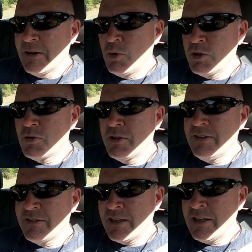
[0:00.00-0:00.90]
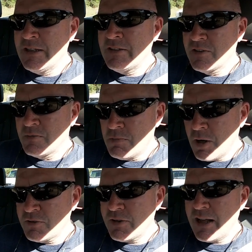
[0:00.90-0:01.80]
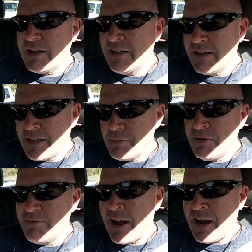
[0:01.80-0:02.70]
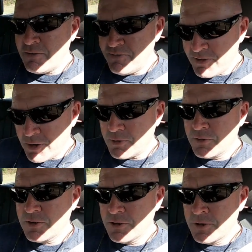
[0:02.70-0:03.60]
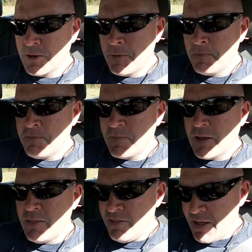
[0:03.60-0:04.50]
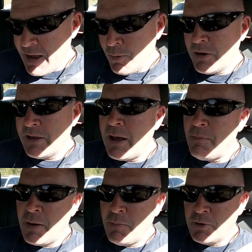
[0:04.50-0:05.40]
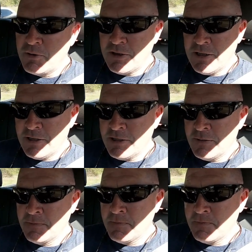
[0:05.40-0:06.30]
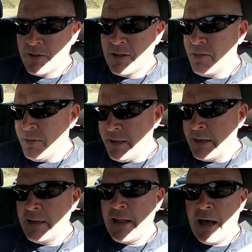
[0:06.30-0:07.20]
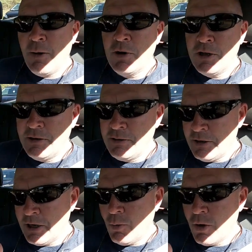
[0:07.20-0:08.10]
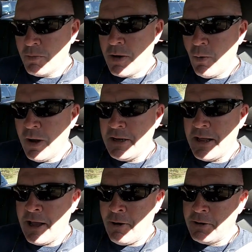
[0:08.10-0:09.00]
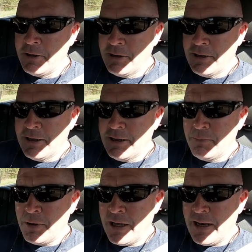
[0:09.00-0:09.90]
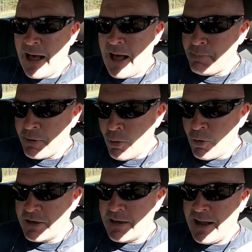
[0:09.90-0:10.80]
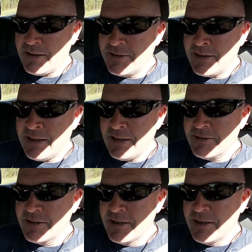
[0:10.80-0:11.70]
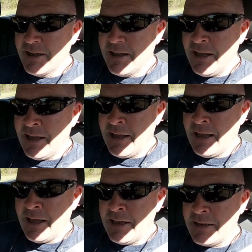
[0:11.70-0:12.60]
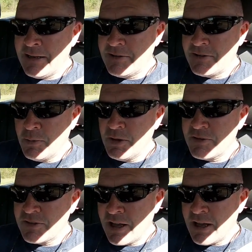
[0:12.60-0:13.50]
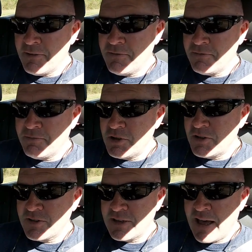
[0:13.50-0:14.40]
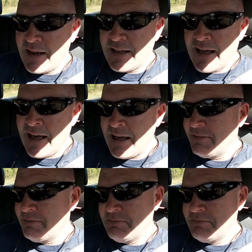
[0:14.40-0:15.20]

which one of these things is most likely to get me fired first? That one got my most attention. Then I would, you know, work my way down. But I prioritize things. And some of the stuff just kind of got